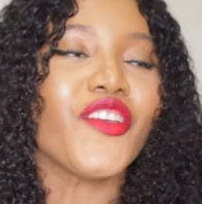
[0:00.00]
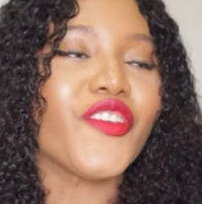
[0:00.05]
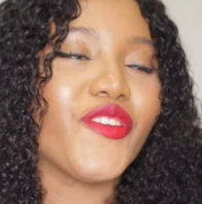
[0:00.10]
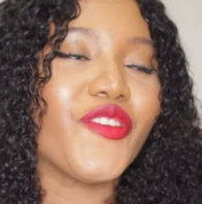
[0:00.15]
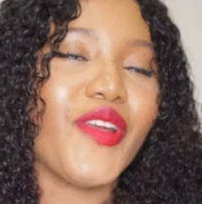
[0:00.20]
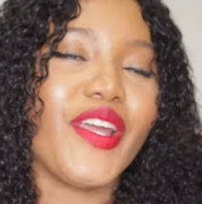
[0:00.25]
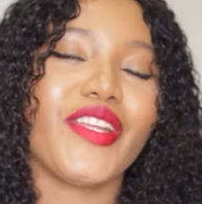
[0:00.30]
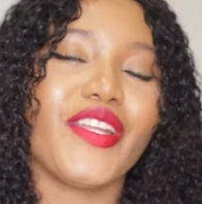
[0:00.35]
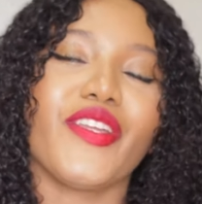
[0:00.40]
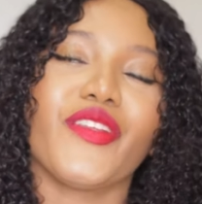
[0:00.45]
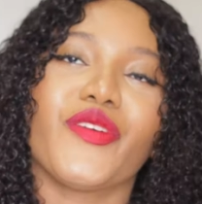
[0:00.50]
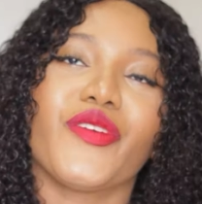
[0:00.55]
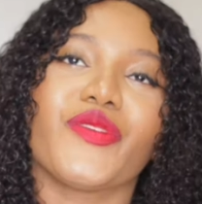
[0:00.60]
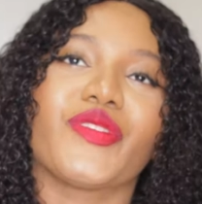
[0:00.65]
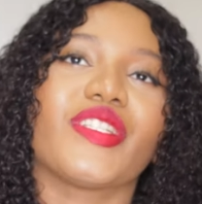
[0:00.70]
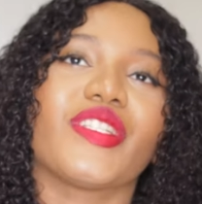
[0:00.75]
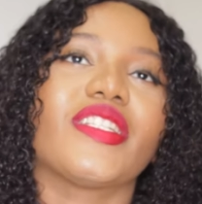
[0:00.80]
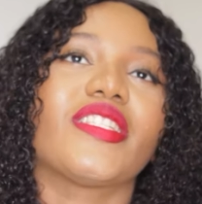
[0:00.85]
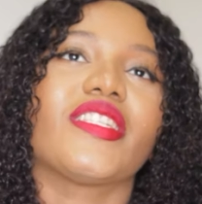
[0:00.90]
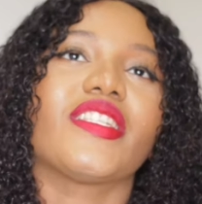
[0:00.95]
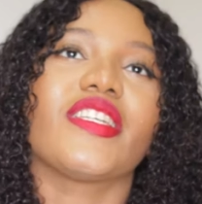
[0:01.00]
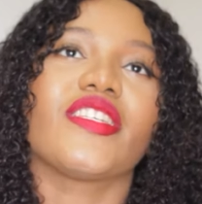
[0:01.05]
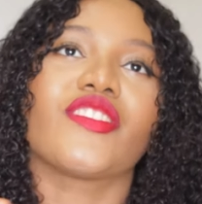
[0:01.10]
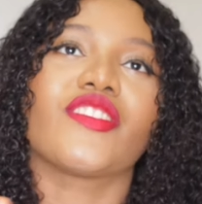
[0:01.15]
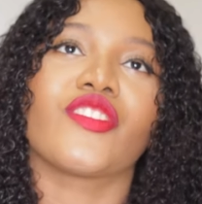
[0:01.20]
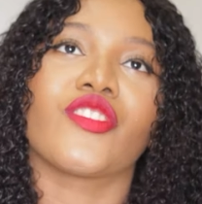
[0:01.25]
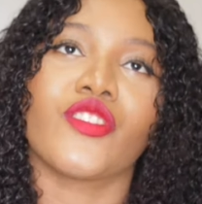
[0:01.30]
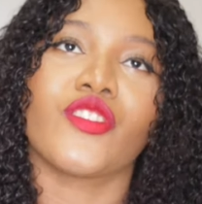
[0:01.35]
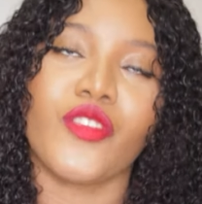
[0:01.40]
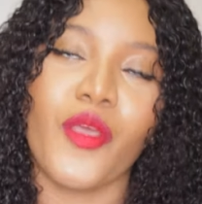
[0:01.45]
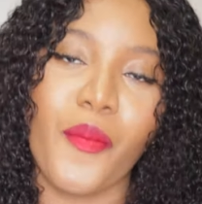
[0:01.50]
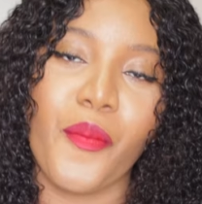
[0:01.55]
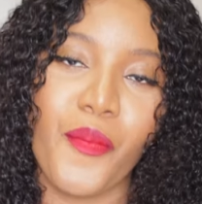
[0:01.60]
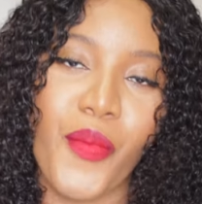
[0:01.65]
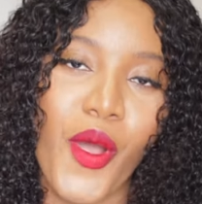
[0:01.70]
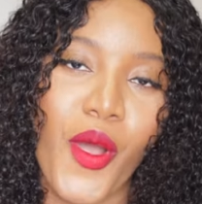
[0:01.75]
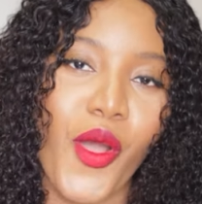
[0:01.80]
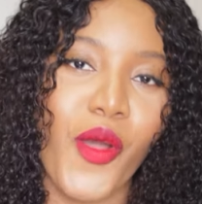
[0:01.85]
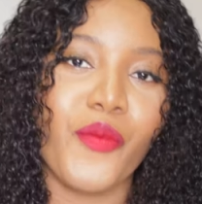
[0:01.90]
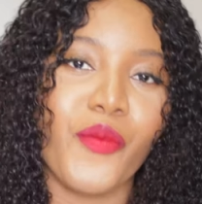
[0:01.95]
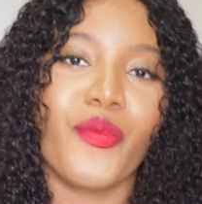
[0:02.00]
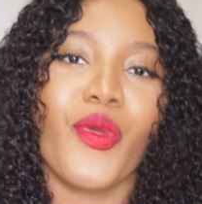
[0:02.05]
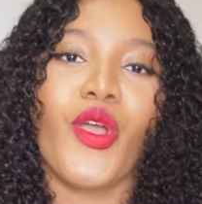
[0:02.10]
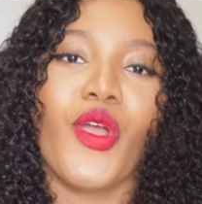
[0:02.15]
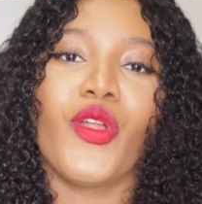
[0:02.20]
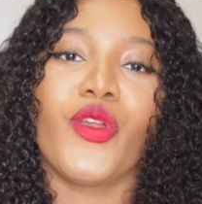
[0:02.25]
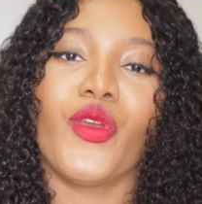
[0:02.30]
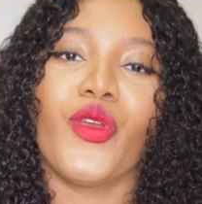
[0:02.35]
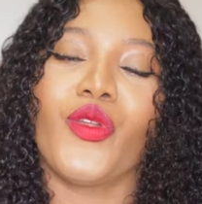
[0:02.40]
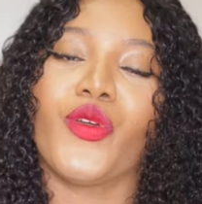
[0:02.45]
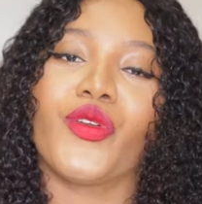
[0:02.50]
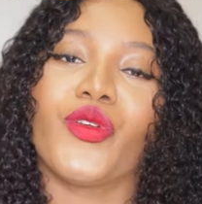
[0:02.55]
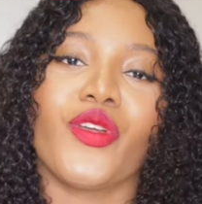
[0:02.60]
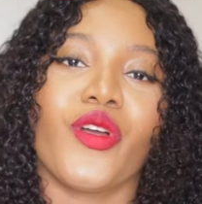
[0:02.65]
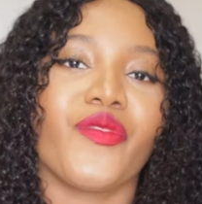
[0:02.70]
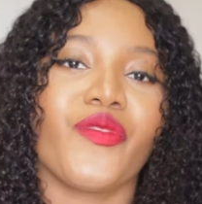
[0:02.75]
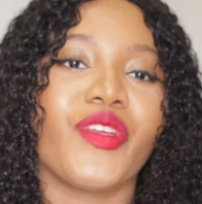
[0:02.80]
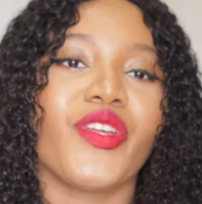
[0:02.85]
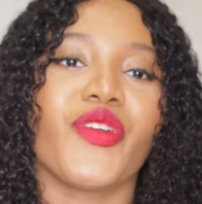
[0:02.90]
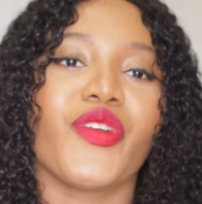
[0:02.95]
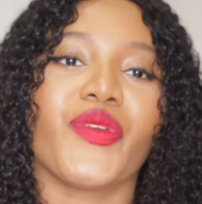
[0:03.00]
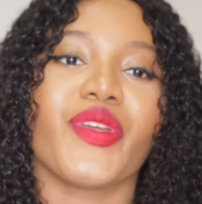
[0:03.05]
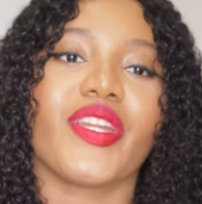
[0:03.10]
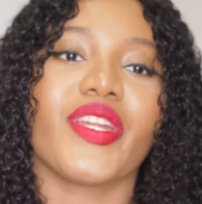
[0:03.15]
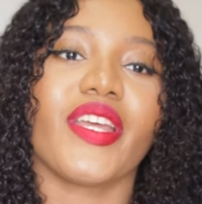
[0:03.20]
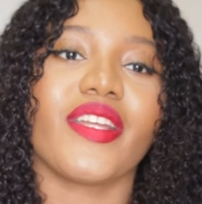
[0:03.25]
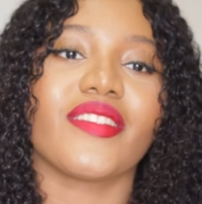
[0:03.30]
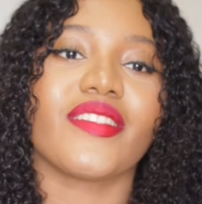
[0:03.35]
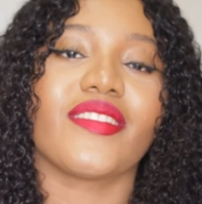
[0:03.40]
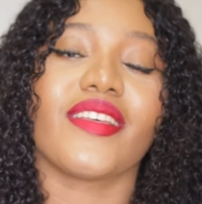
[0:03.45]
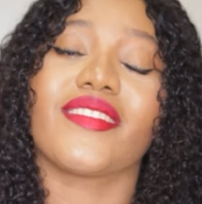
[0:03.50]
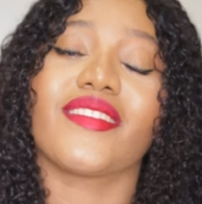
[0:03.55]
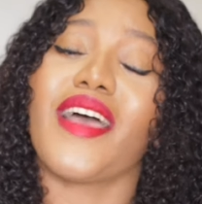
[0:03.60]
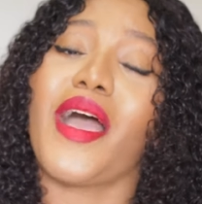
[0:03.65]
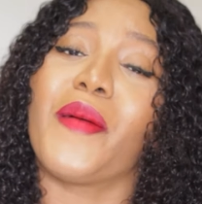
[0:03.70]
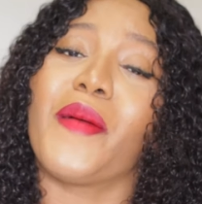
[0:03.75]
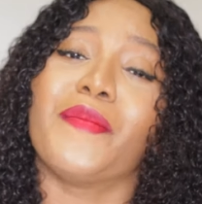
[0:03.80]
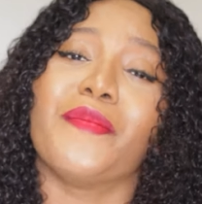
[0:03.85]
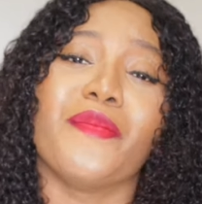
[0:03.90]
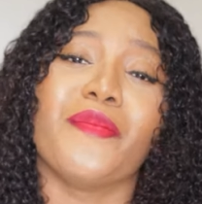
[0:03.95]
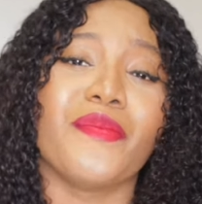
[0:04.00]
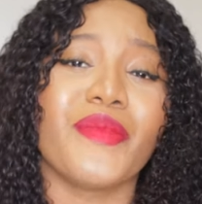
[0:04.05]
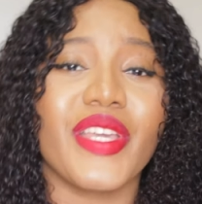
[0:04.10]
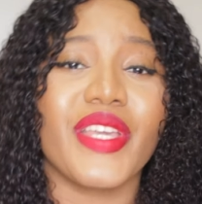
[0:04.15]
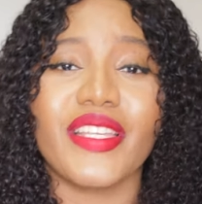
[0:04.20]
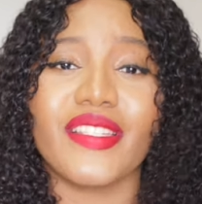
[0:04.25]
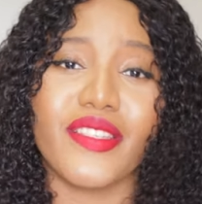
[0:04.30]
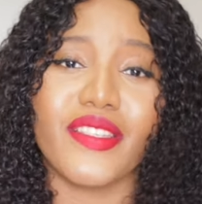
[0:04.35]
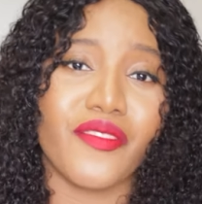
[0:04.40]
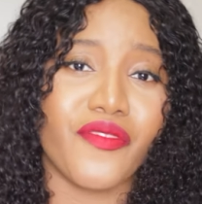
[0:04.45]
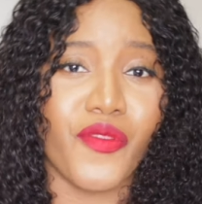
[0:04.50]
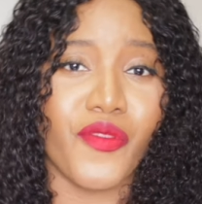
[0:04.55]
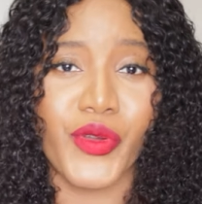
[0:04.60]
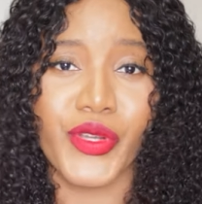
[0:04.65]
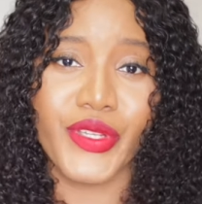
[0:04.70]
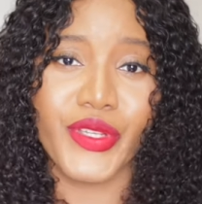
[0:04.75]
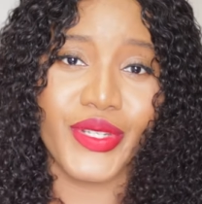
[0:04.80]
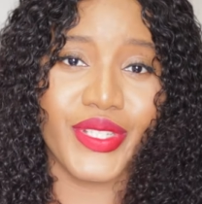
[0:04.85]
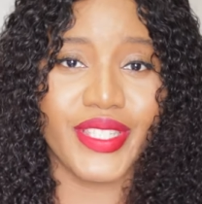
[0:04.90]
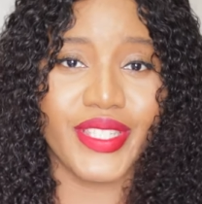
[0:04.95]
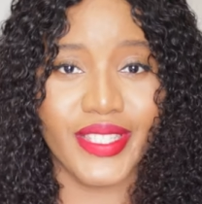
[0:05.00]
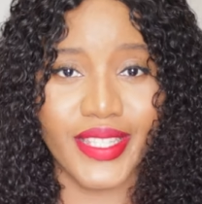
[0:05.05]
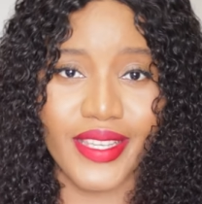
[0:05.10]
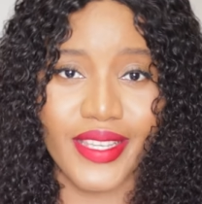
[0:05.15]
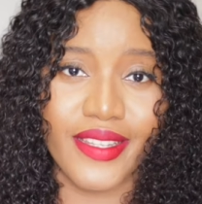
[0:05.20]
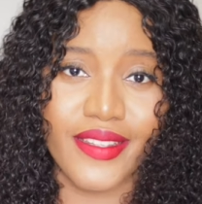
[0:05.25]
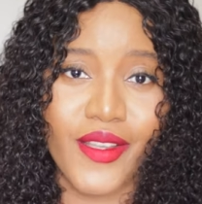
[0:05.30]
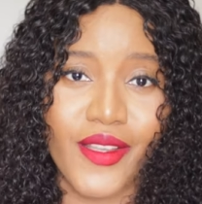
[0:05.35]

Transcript: you already know this is a pump load of ingredients that are amazing for your skin.